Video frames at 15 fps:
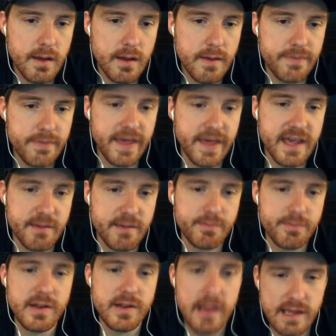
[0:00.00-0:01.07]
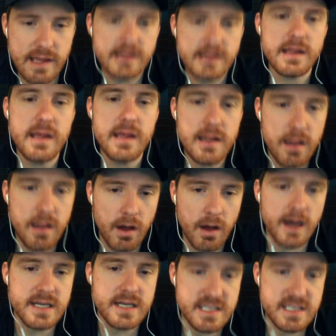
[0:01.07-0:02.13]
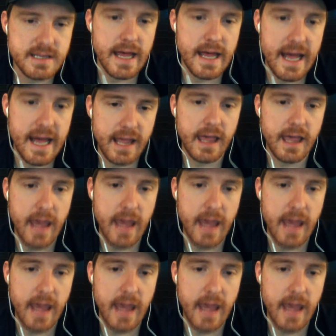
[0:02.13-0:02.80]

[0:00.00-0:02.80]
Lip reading: they completely lost that